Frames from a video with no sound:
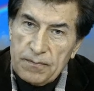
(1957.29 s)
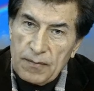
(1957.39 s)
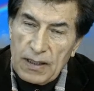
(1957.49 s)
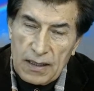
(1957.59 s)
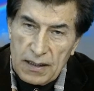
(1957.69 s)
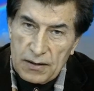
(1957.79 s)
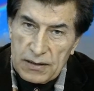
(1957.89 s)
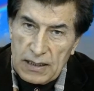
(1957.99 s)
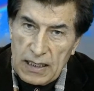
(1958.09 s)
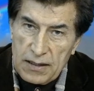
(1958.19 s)
that there's
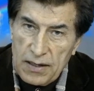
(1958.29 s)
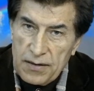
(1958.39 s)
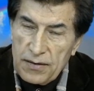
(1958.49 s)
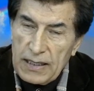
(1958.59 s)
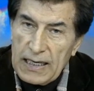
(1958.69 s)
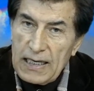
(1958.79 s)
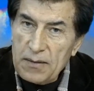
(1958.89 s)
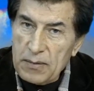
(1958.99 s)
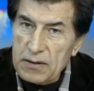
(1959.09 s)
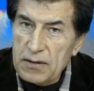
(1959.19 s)
another
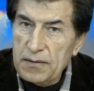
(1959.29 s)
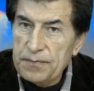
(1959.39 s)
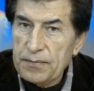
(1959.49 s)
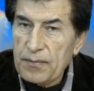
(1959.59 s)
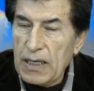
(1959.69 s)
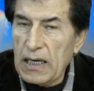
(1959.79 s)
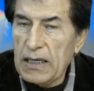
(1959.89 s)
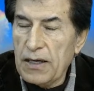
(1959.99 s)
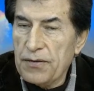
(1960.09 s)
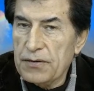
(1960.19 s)
element,
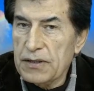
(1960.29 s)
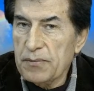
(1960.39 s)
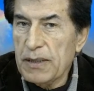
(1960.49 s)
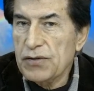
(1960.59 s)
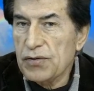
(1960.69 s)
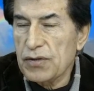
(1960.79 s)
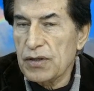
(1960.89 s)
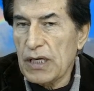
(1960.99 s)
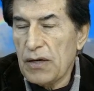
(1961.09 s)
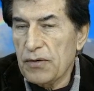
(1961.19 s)
another dimension
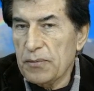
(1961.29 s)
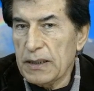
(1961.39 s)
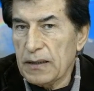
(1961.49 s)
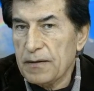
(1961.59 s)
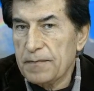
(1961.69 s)
to our being.